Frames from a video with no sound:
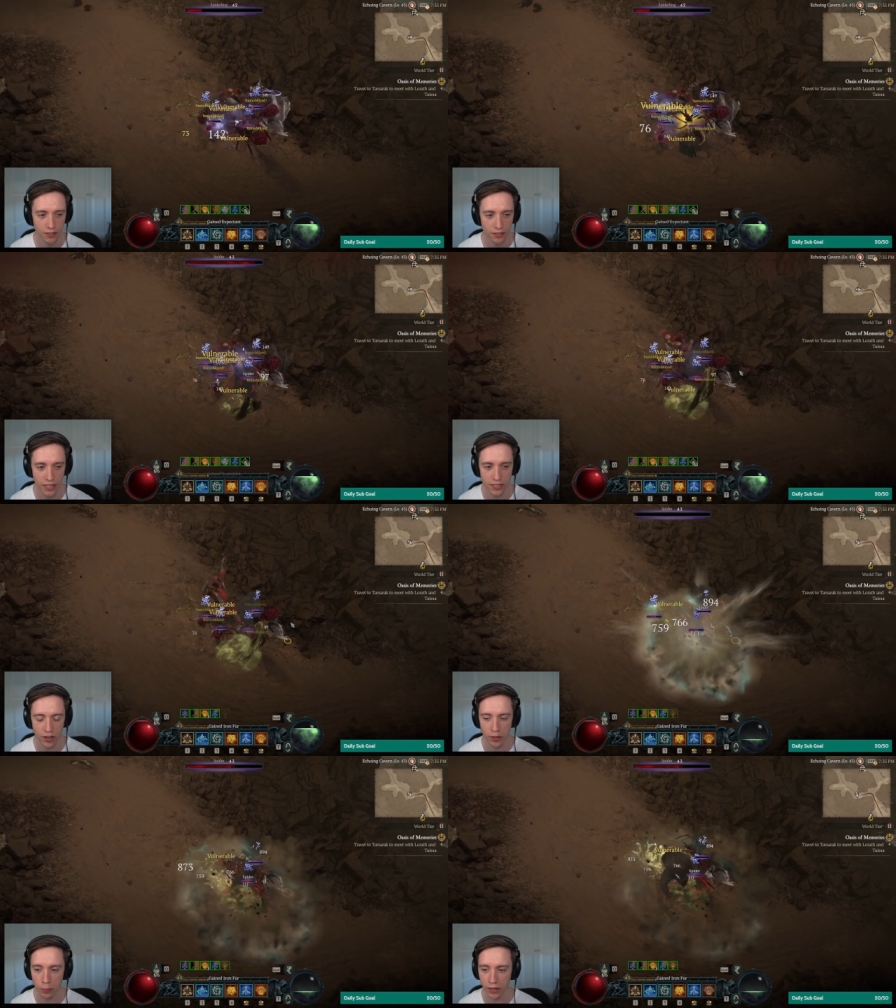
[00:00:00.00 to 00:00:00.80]
That's
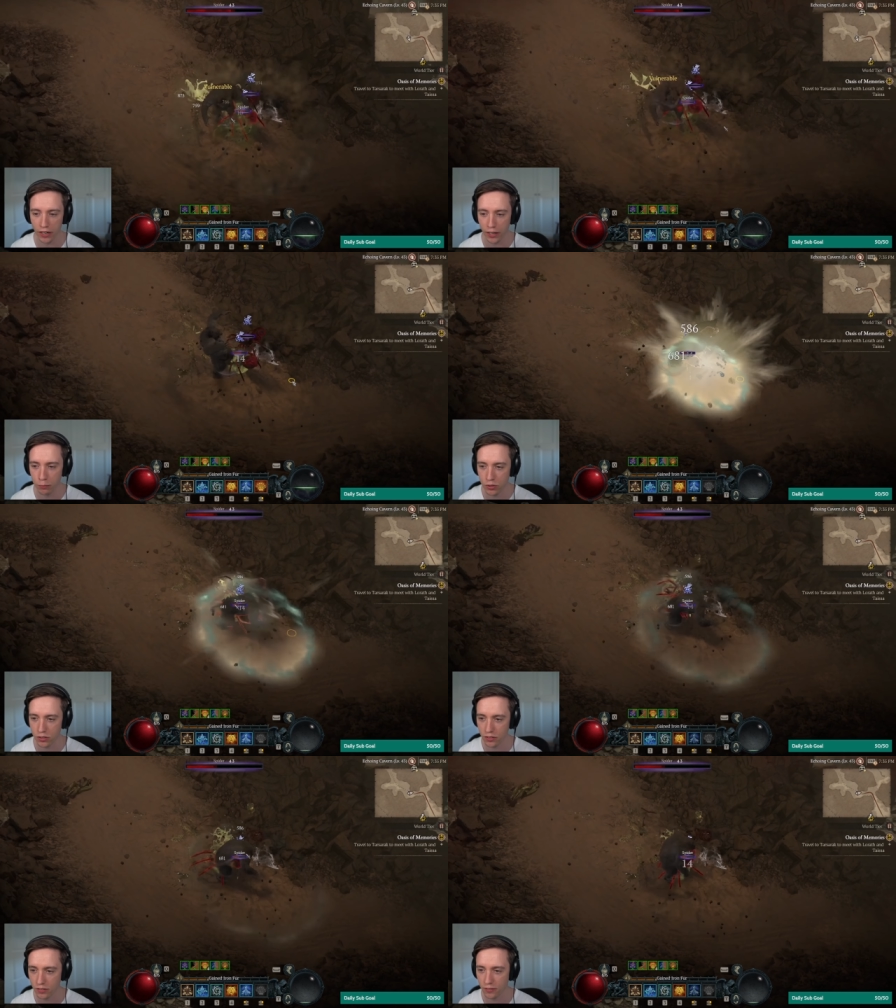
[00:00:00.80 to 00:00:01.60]
how you play games?
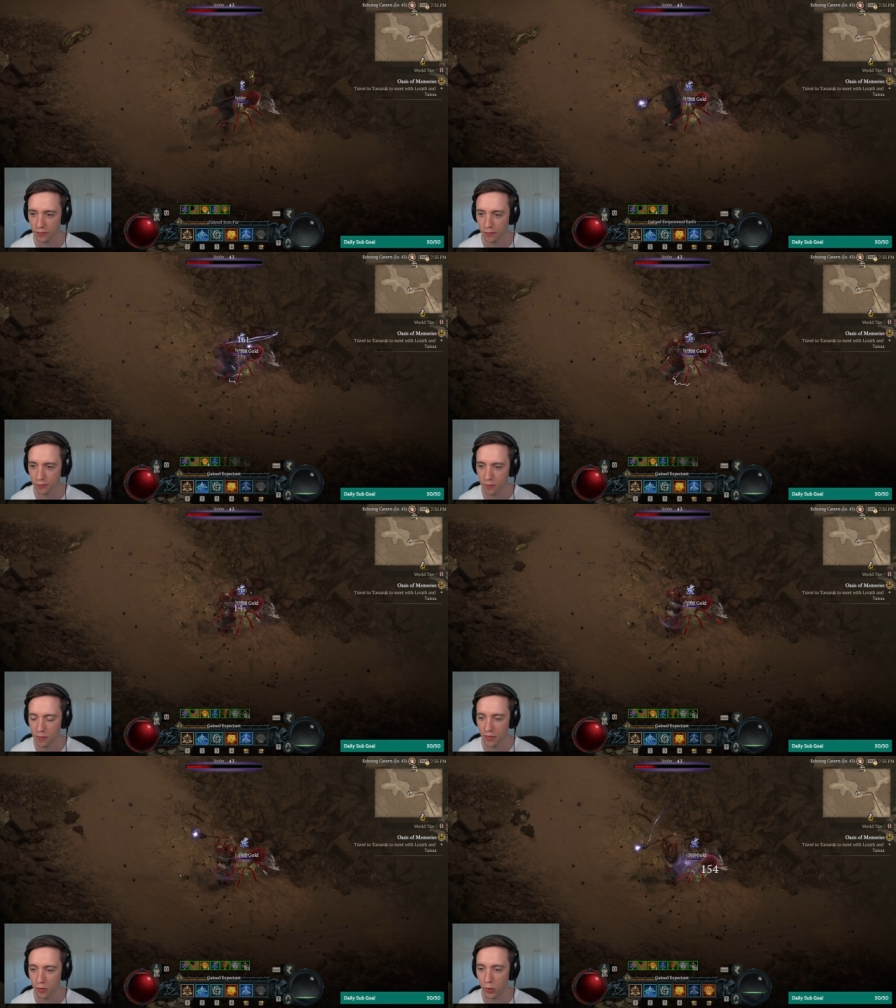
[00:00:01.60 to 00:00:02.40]

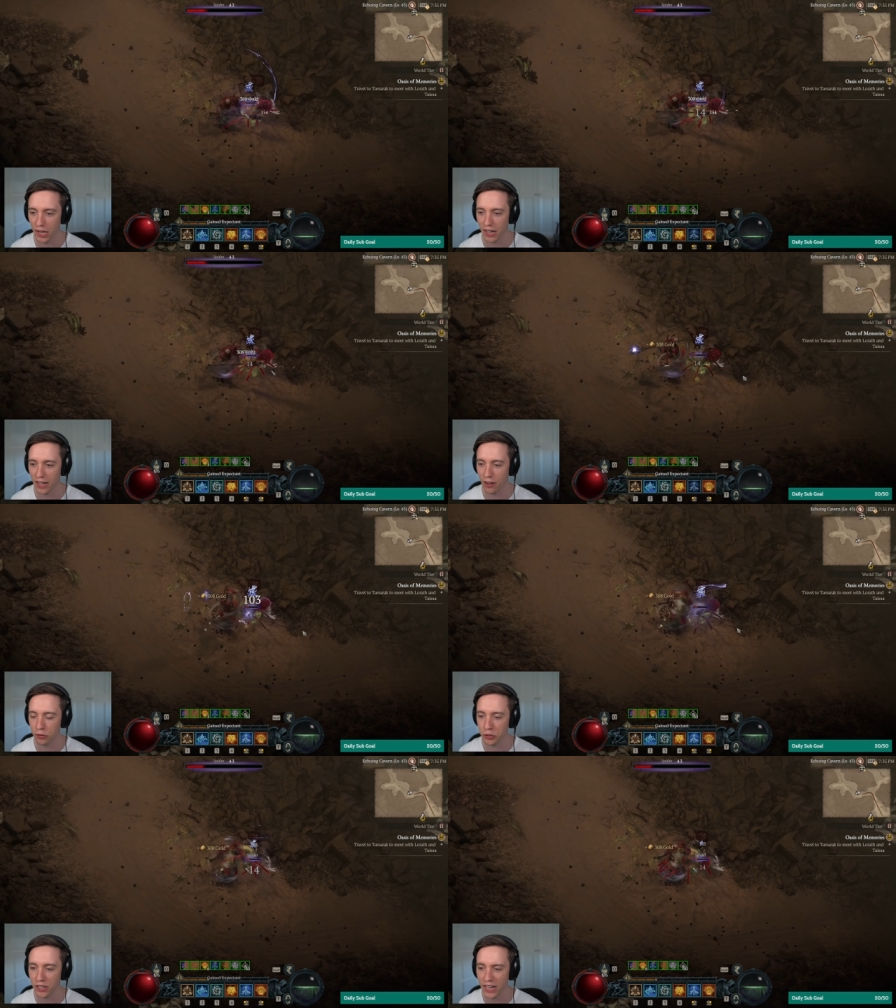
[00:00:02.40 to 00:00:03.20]
Wow,
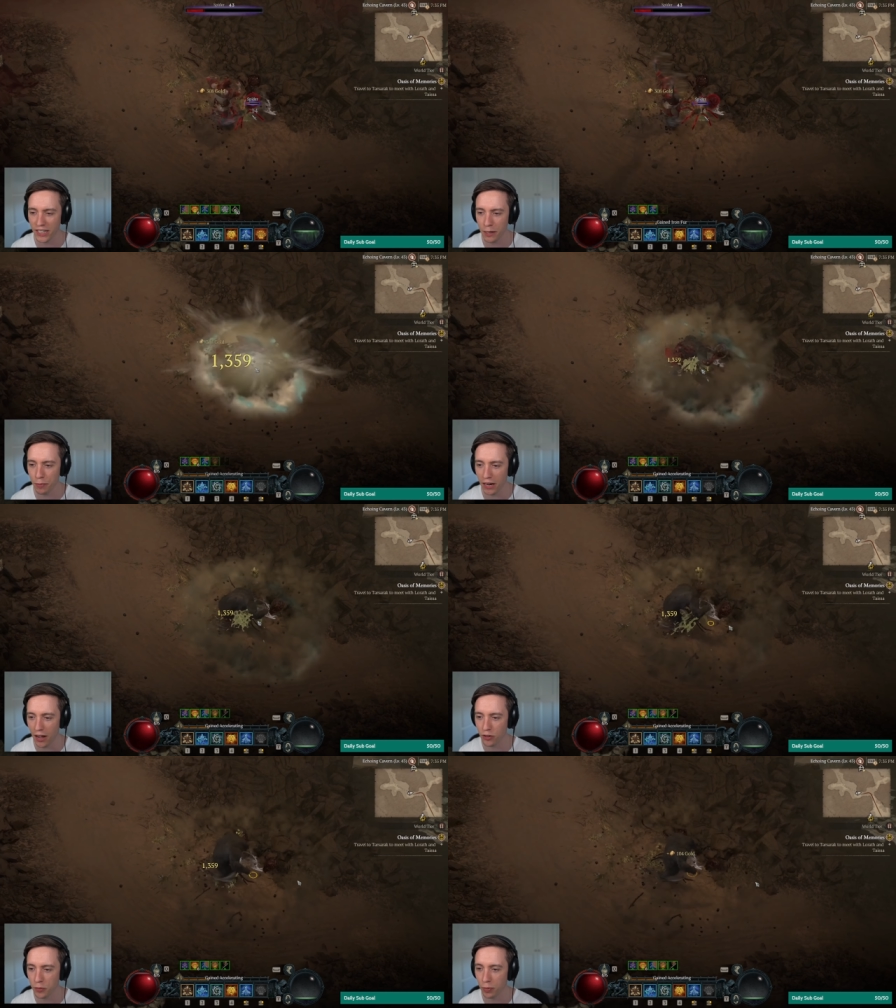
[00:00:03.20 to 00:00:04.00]
dude. Gatekeeping
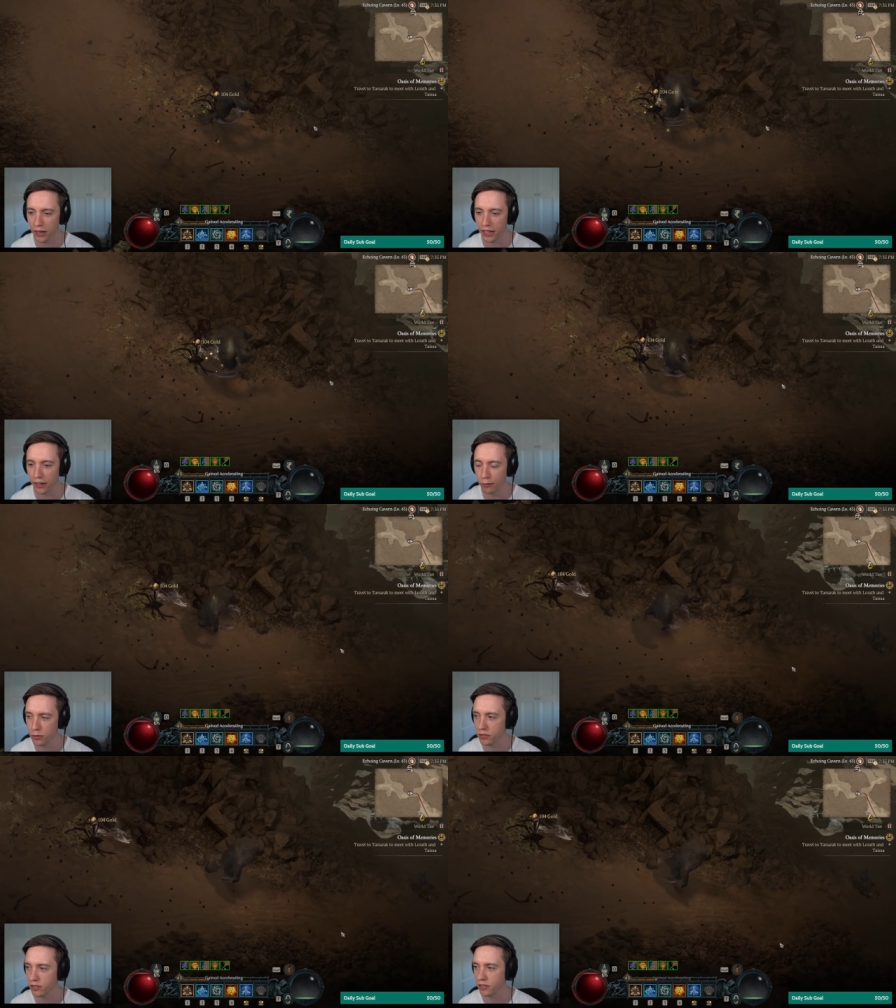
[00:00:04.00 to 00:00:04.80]
how to play
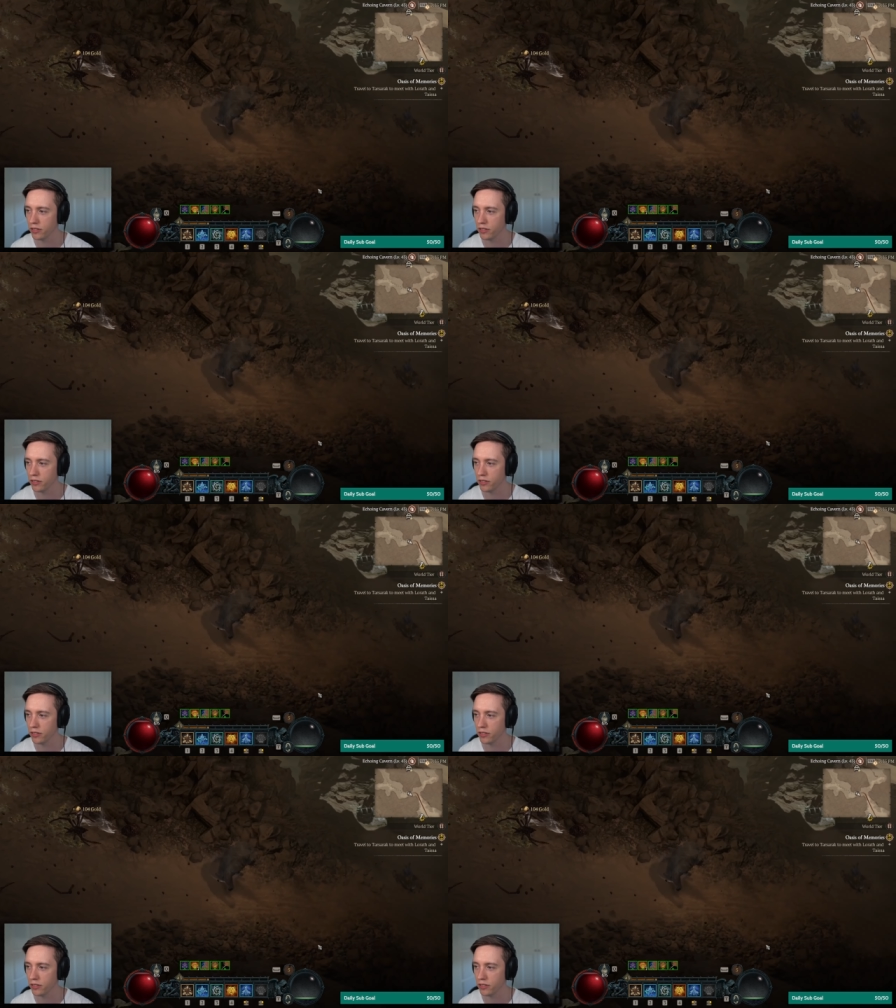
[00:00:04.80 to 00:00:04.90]
games?